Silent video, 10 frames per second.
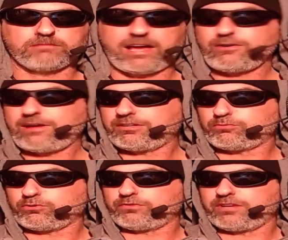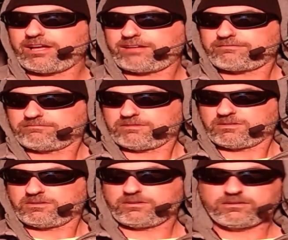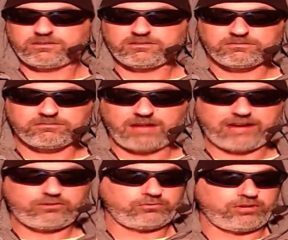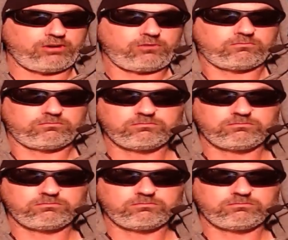I don't have any proof of that. I don't know.